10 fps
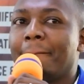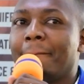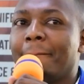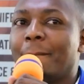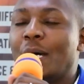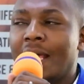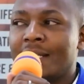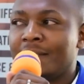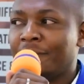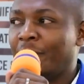Bon
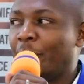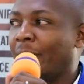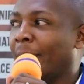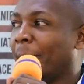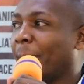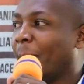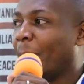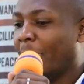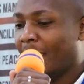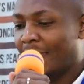asifiwe.
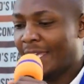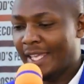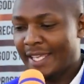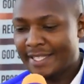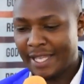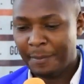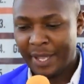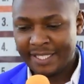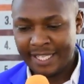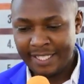Yes, I'm
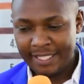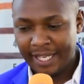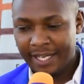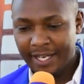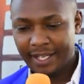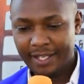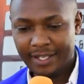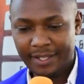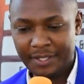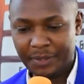excited
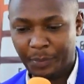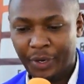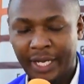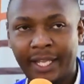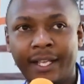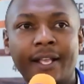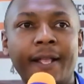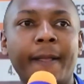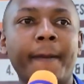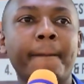this morning.
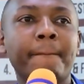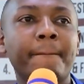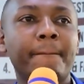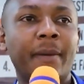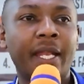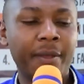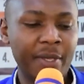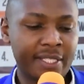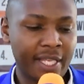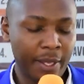My name is
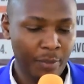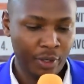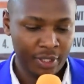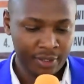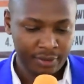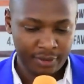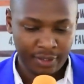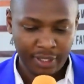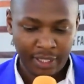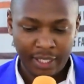Simon,
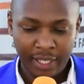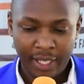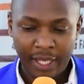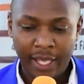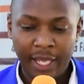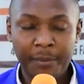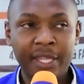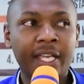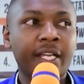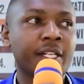and by the
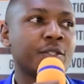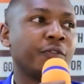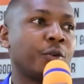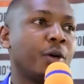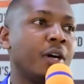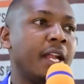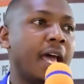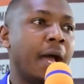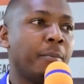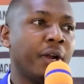grace of God,
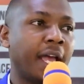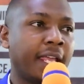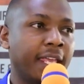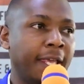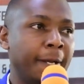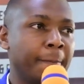I'm born again.